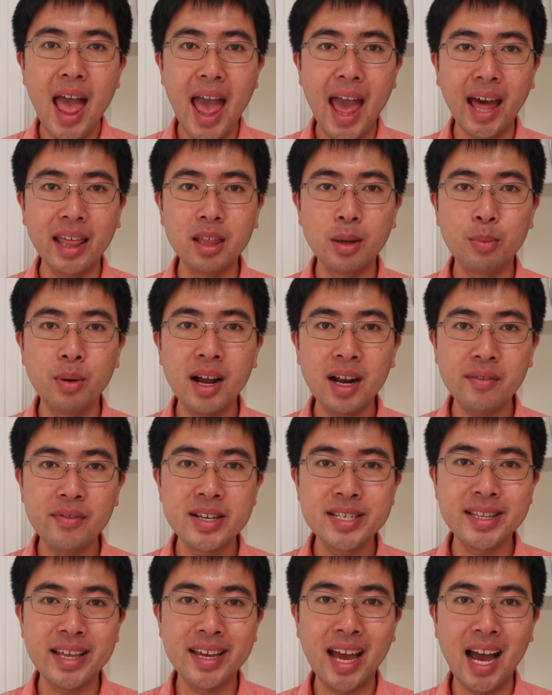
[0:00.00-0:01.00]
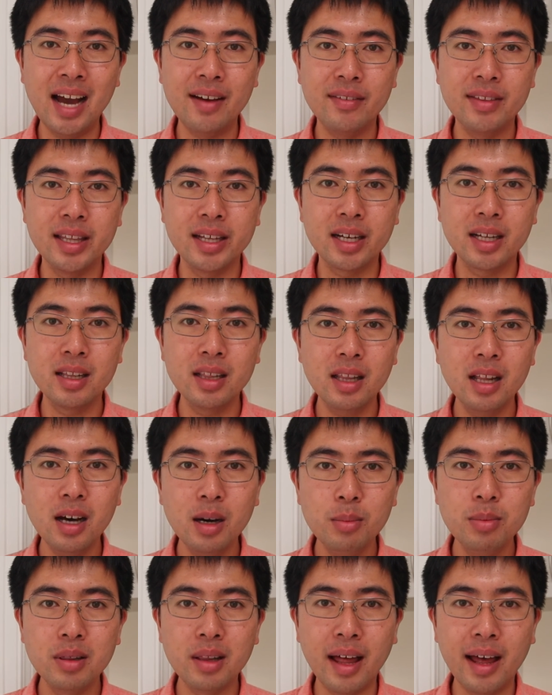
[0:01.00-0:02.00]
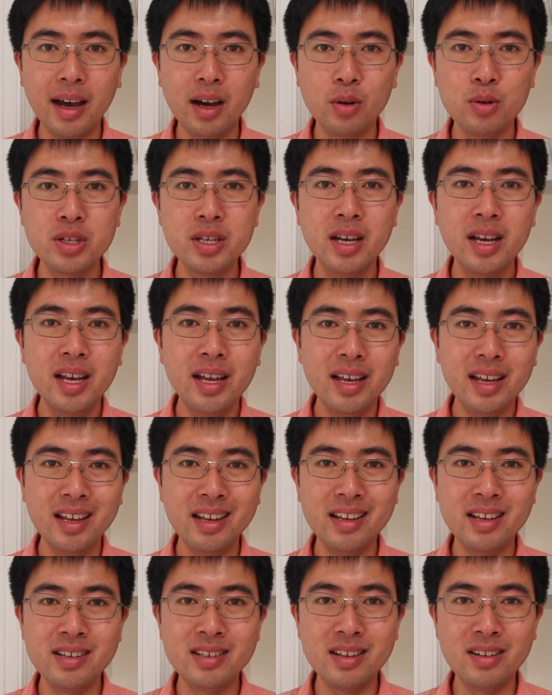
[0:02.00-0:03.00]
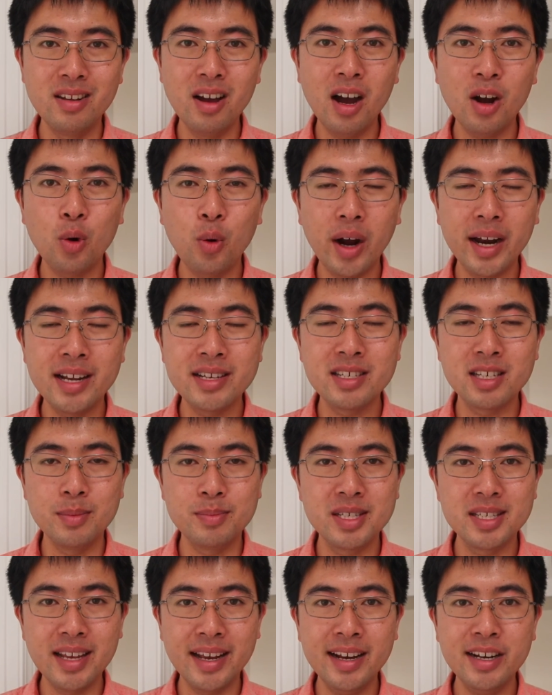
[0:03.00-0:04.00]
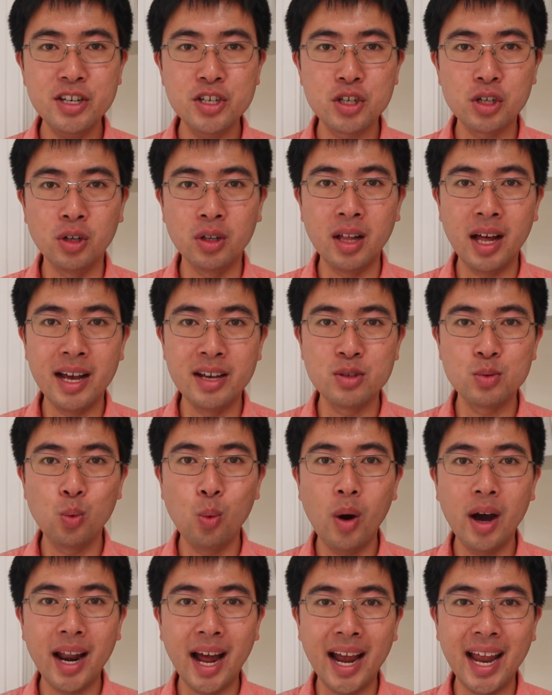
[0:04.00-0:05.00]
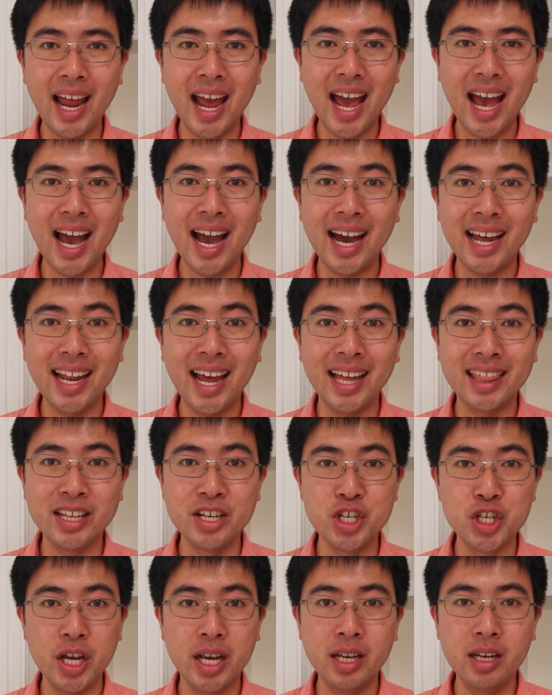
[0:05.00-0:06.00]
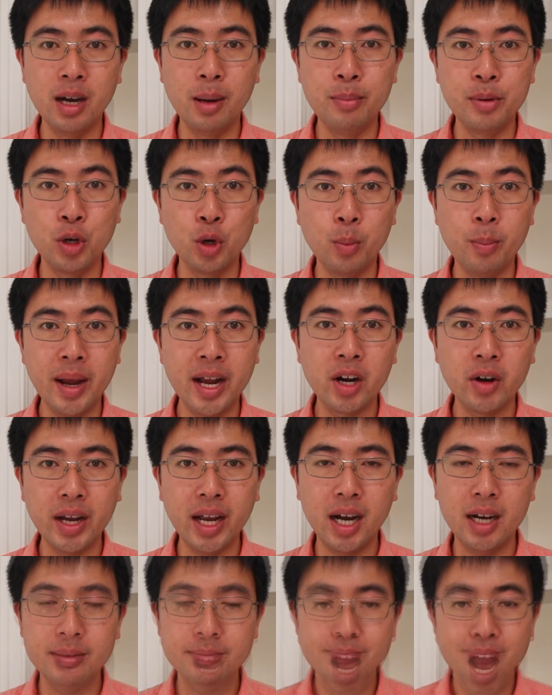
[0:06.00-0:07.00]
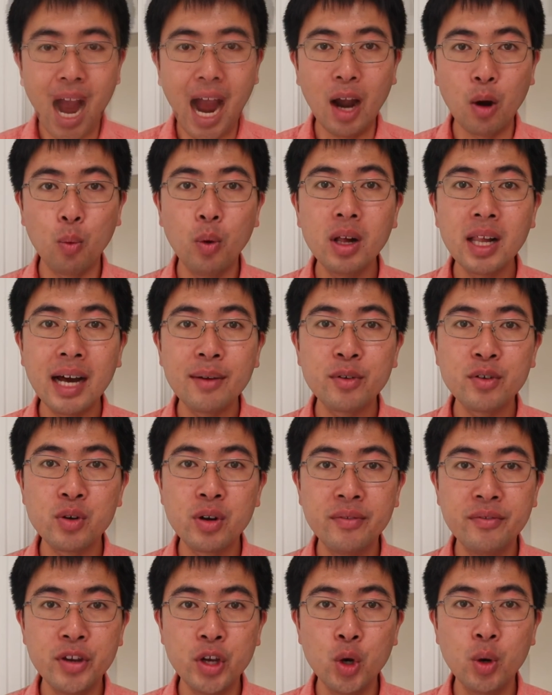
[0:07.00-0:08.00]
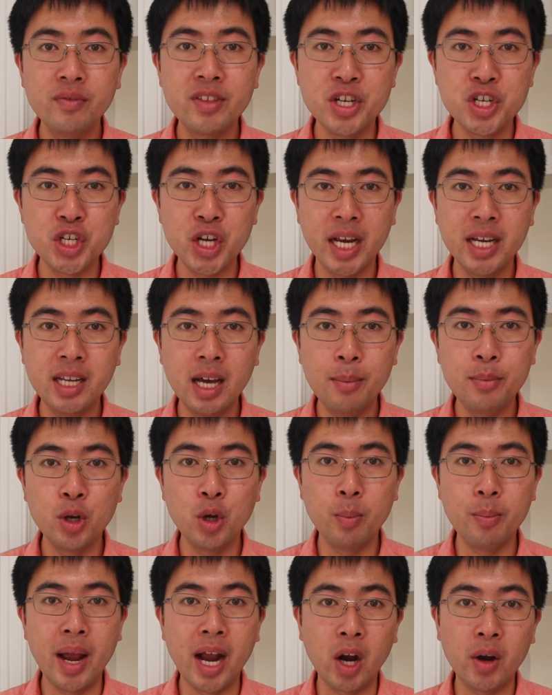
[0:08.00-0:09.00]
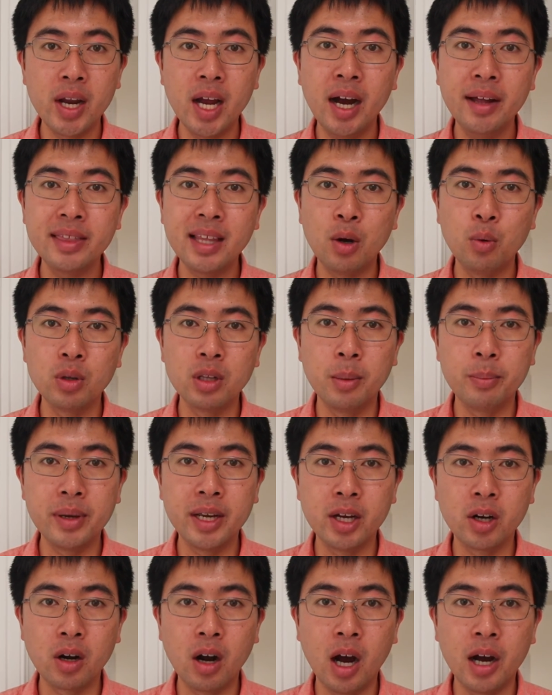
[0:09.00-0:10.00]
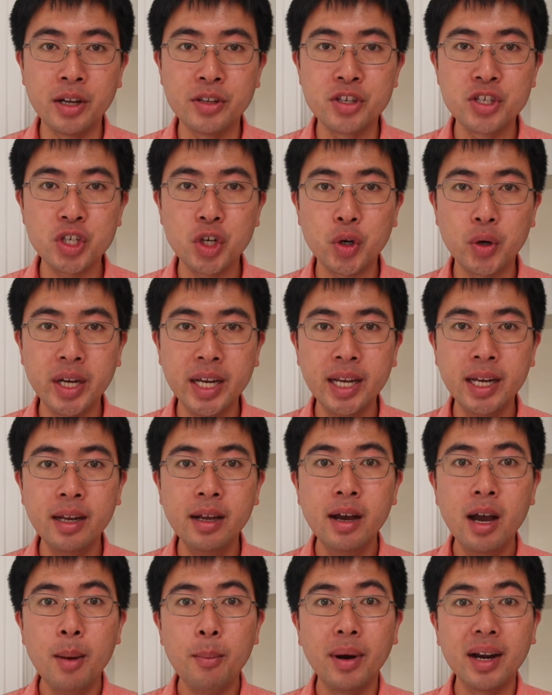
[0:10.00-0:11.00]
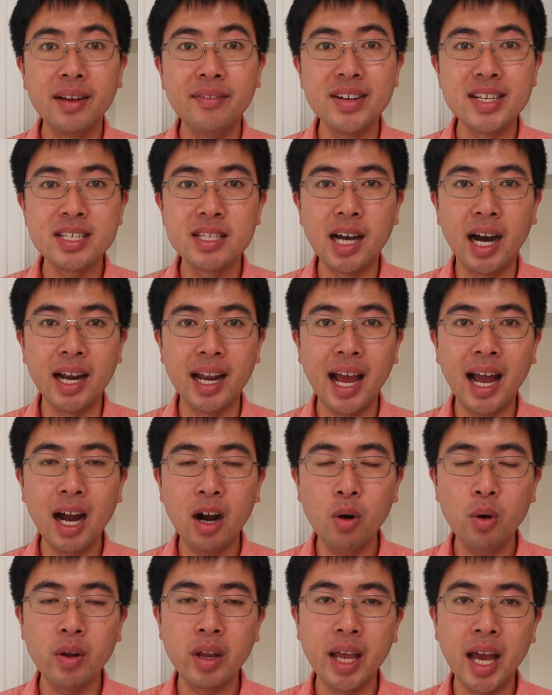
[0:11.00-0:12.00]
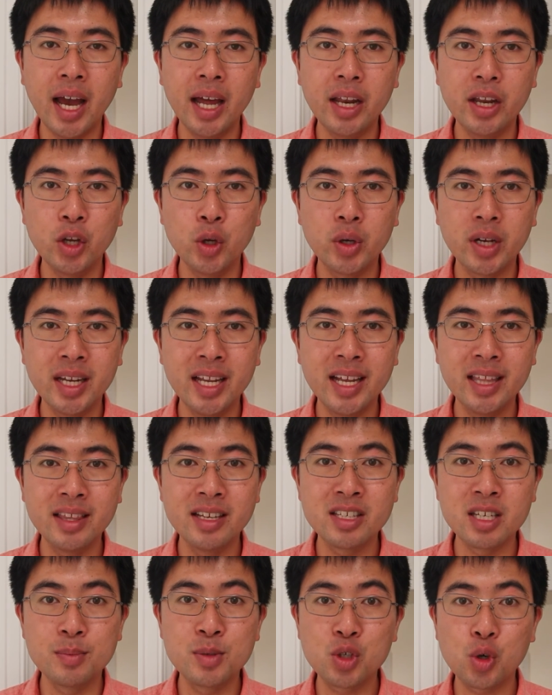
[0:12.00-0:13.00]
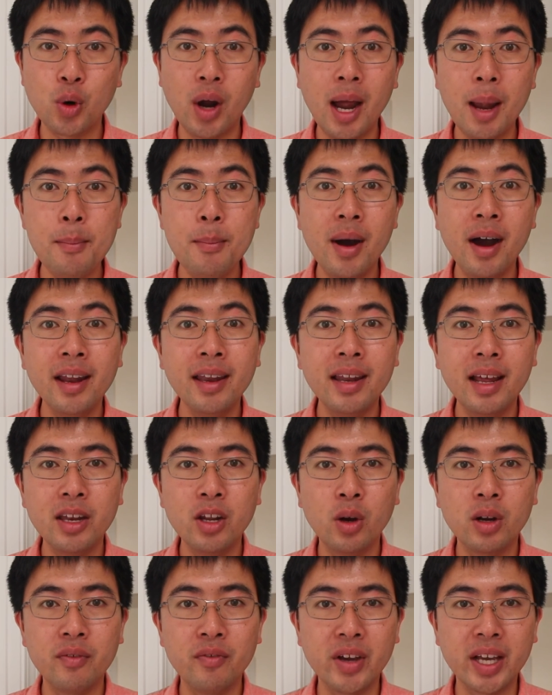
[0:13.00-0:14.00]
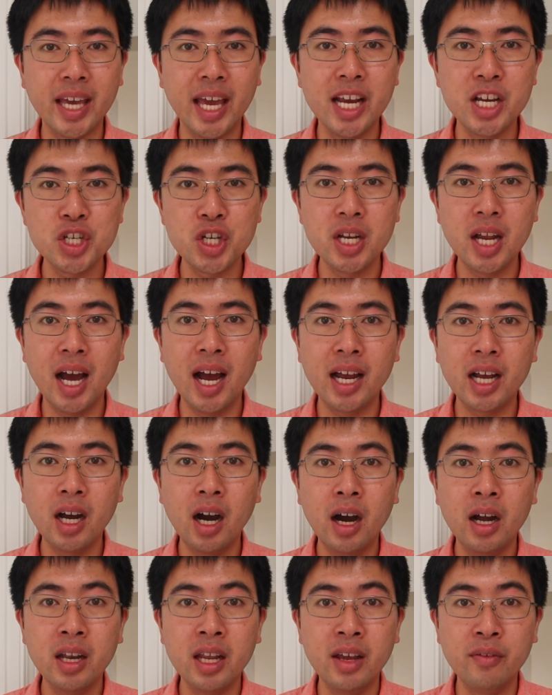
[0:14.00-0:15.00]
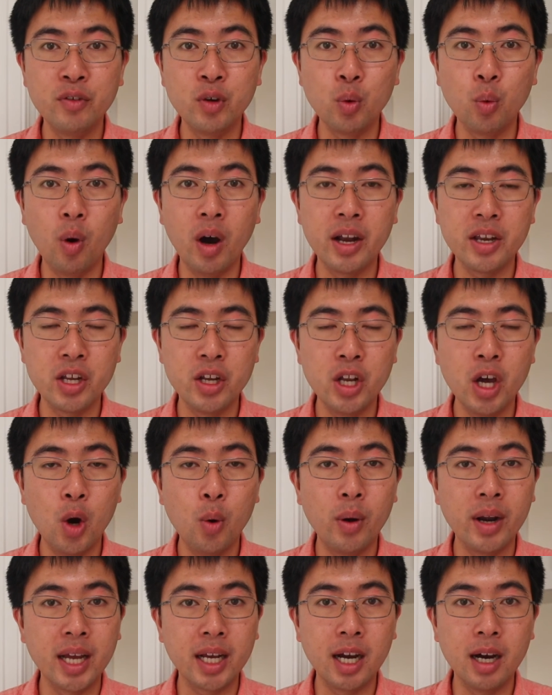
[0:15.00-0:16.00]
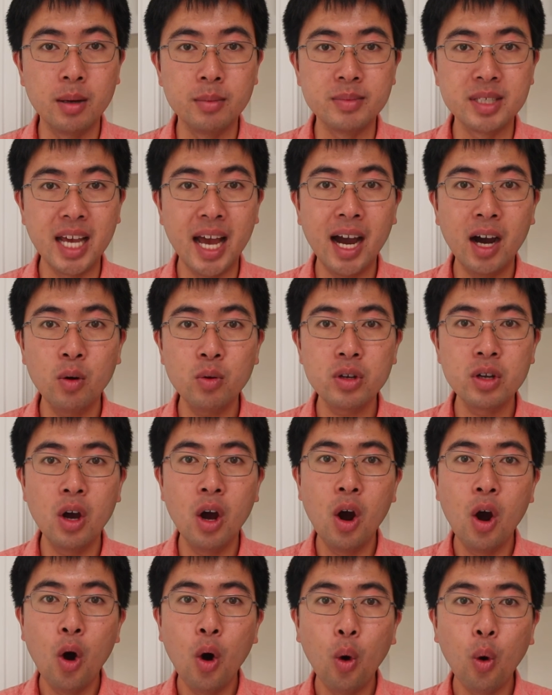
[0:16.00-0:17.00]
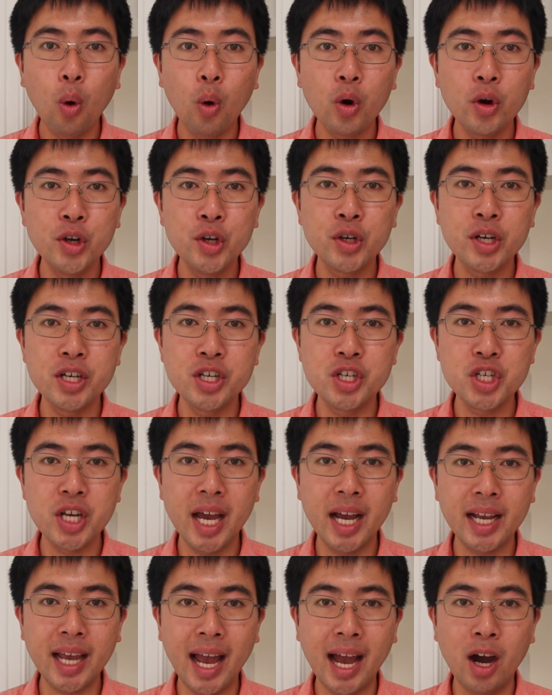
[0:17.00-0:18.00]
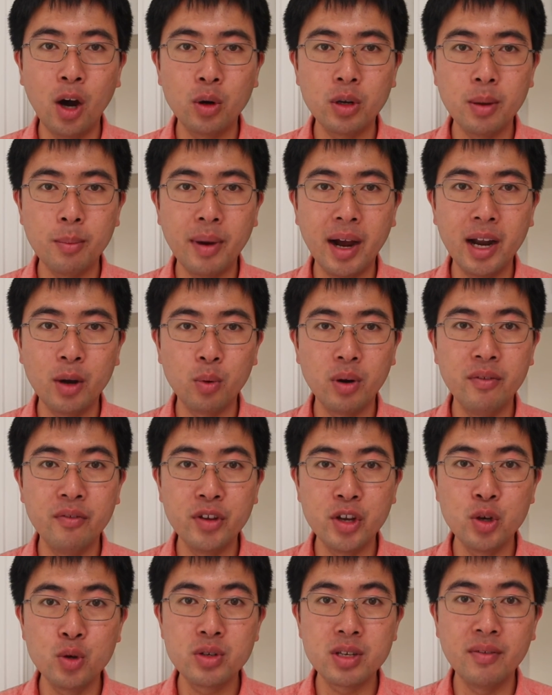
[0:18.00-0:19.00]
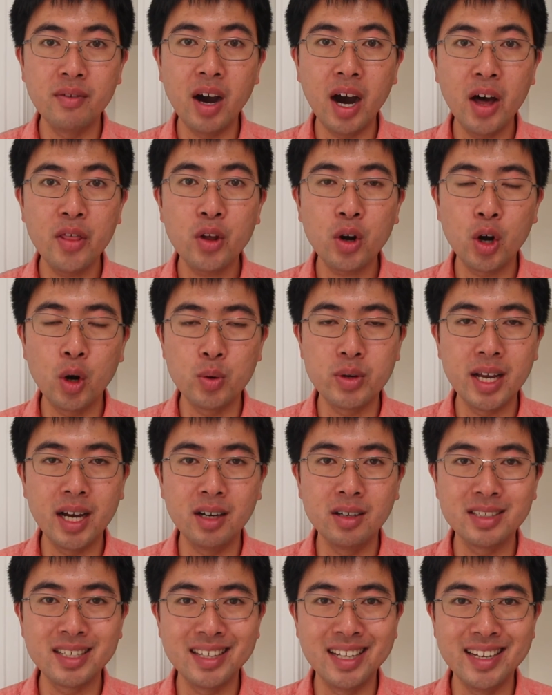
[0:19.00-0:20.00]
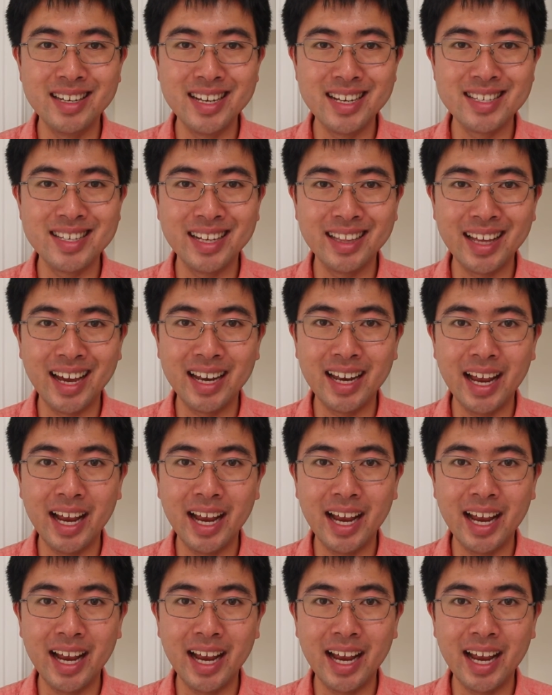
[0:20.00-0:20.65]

and the breakfast they have in the club lounge is not quite as substantial as what I had at the JW Marriott. I will have a review of the JW Marriott that will appear on screen, but if it's not out yet, you can hit the subscribe button and notification icon if you want to know when it comes out, or you can check out my reviews of other hotels in the Disneyland